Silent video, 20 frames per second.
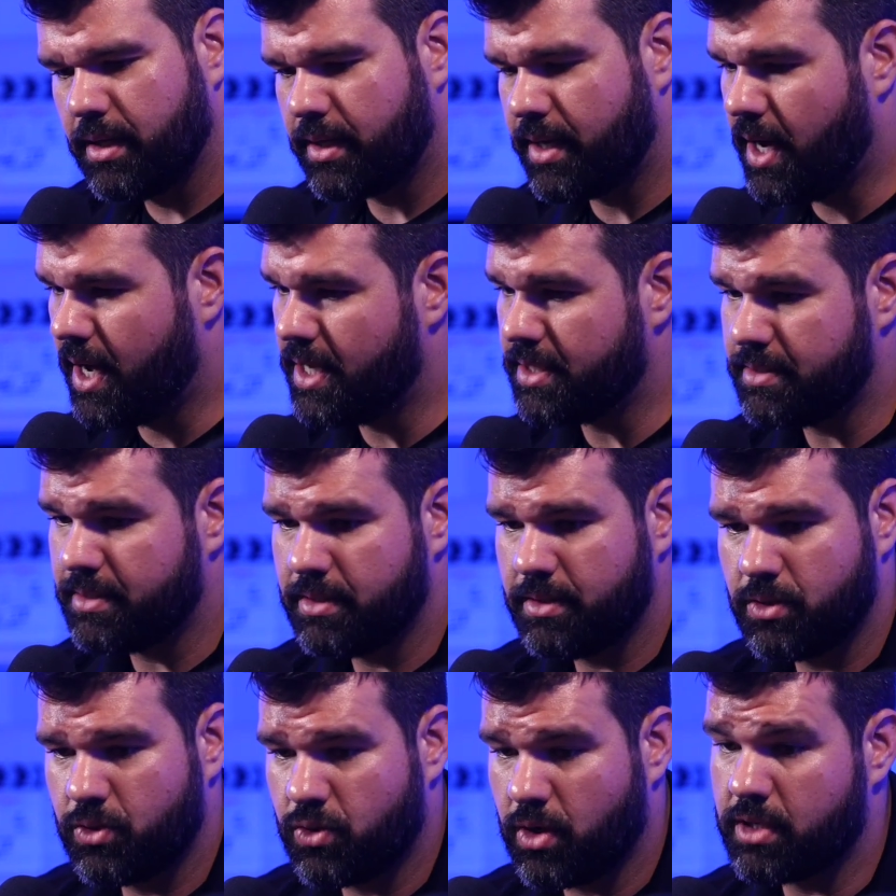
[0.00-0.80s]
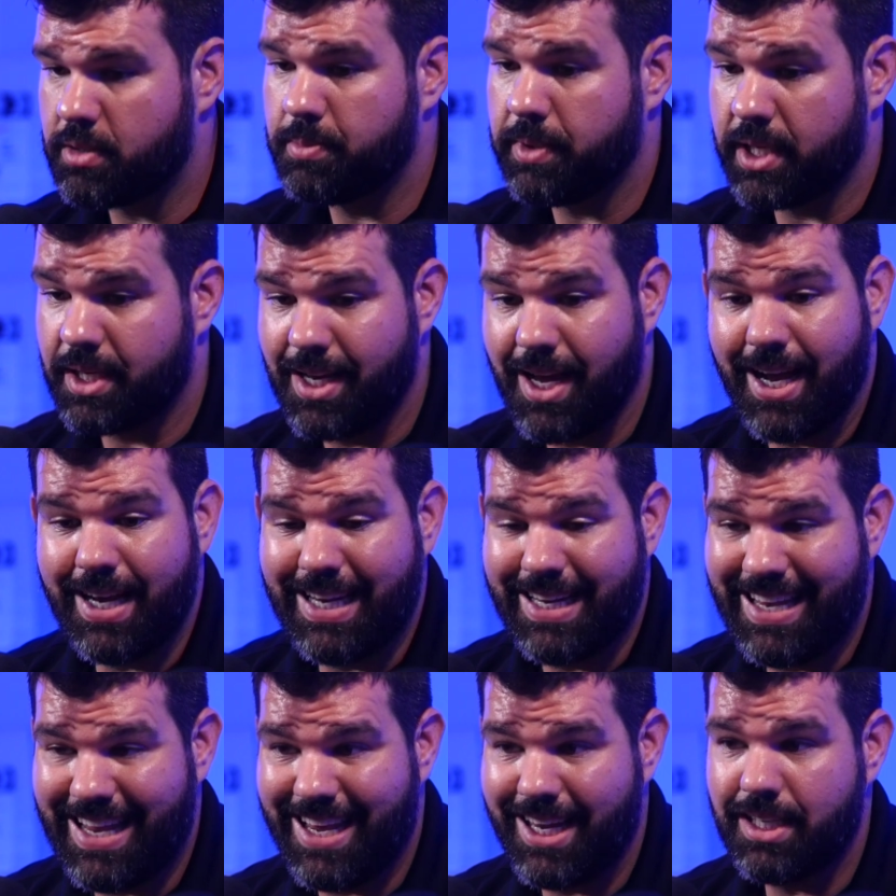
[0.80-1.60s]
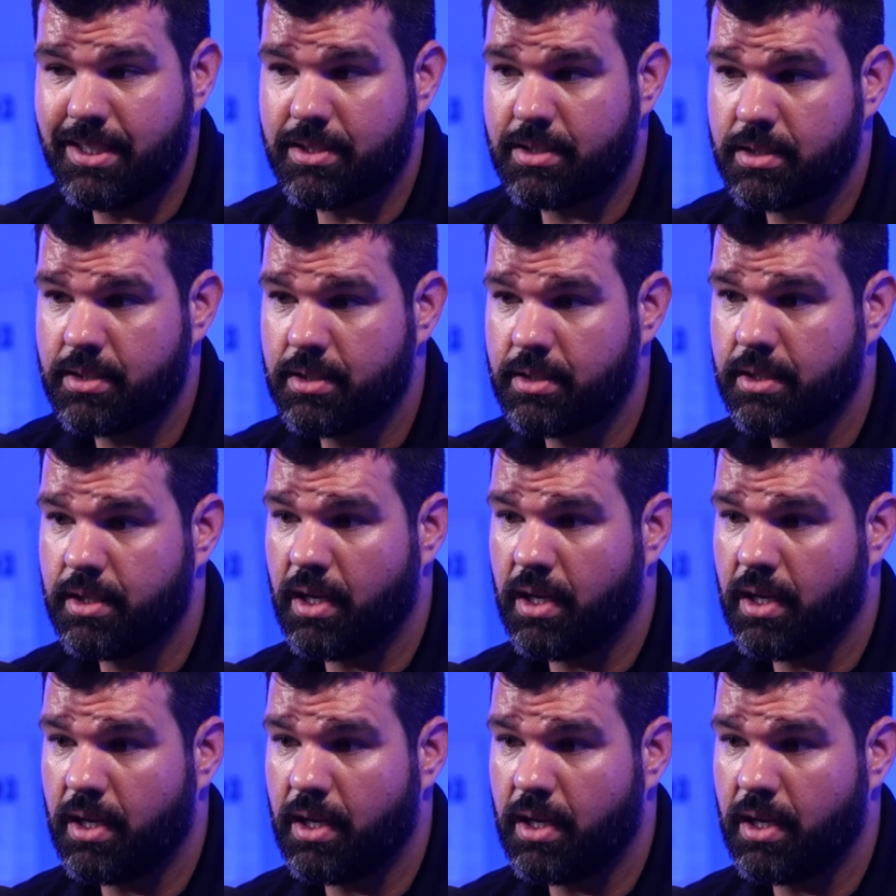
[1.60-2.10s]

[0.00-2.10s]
guys, trust me, in ninety days,